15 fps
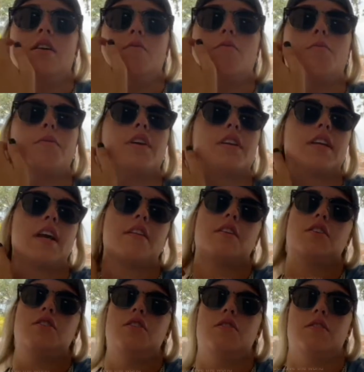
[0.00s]
when we were together,
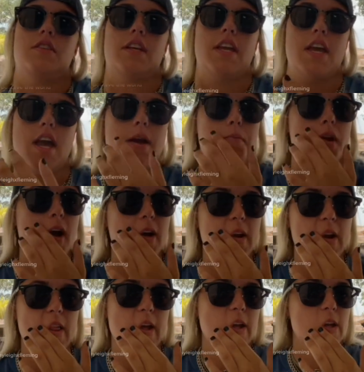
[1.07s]
she was like, I'm not
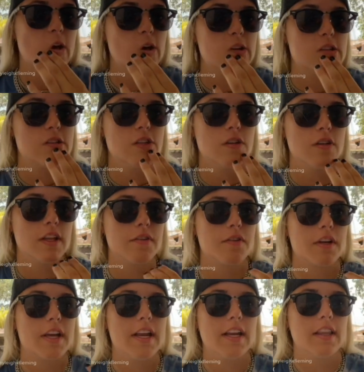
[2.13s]
gonna, like, ghost you, like, for
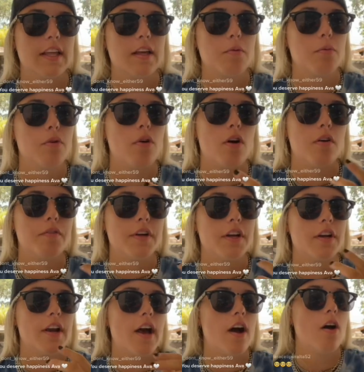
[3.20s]
Katie, like, we'll all figure
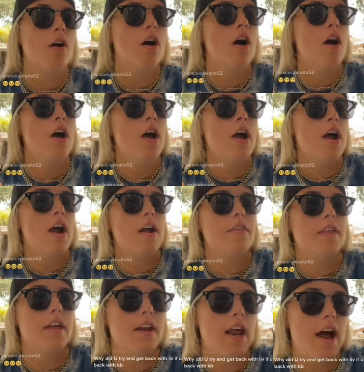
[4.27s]
it out. And
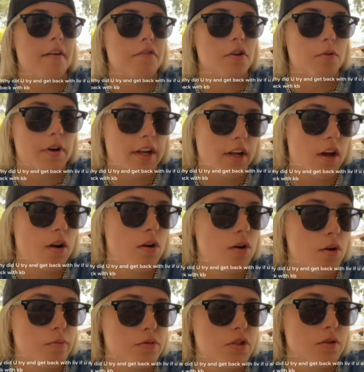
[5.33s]
then after, when I got
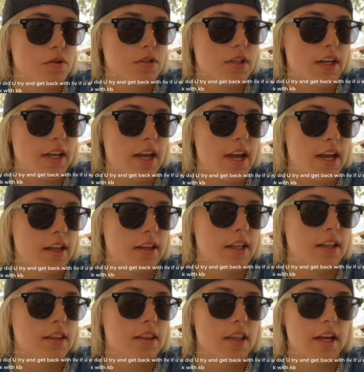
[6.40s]
home, she was like, hey,
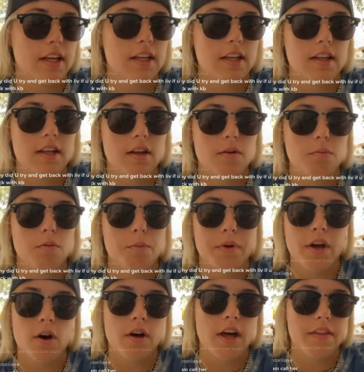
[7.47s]
like, when we
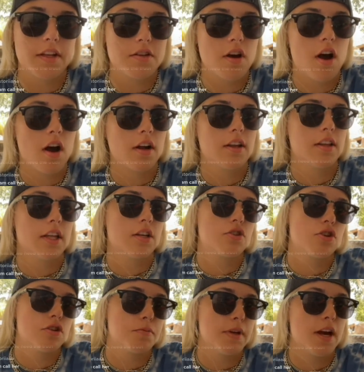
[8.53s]
all had that talk, it, like,
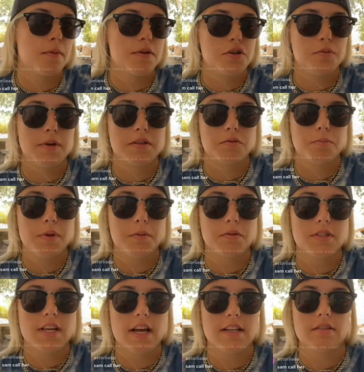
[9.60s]
shows me how much you mess with
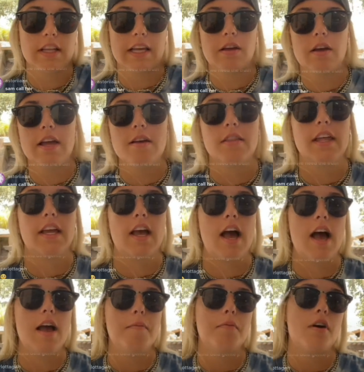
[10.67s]
people's heads, like, and, like,
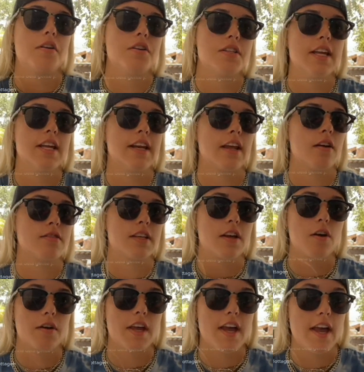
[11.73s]
I'm understanding. I was like,
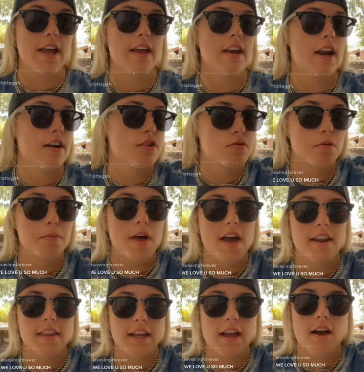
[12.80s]
okay, and I just
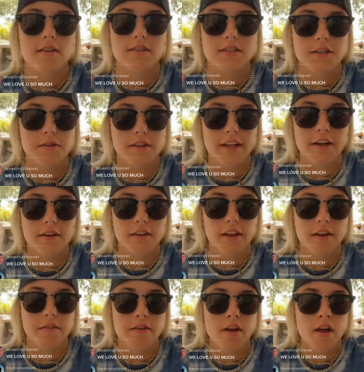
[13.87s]
replied, like, I'll see you later,
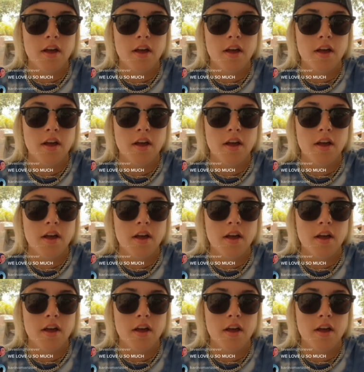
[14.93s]
Liv,